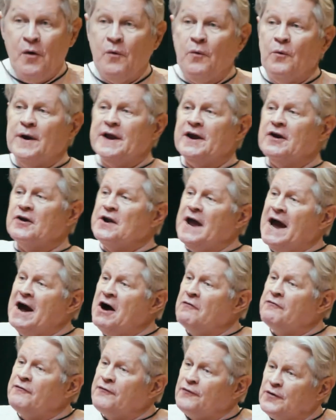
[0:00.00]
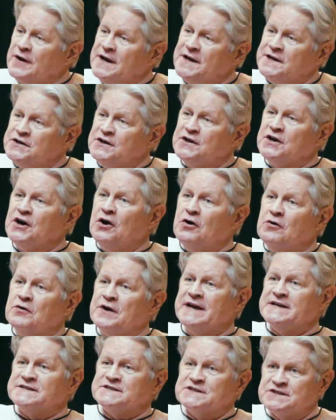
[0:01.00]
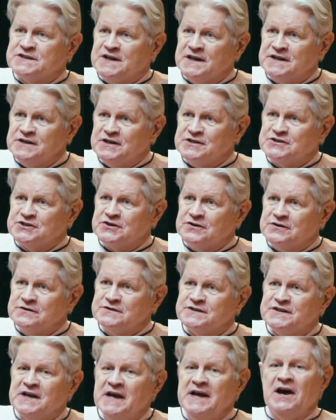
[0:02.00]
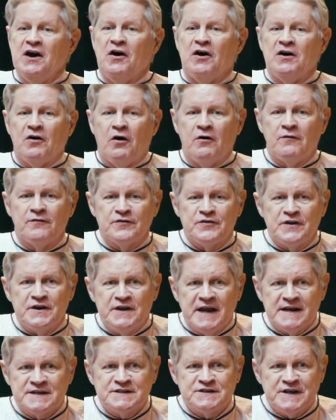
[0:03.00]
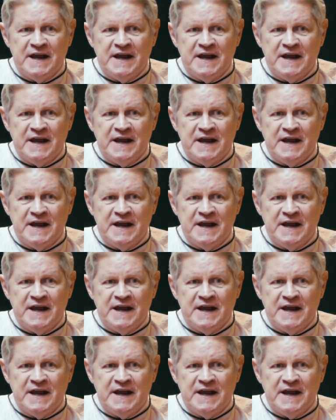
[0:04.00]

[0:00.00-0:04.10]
We are now free to go get signatures over the next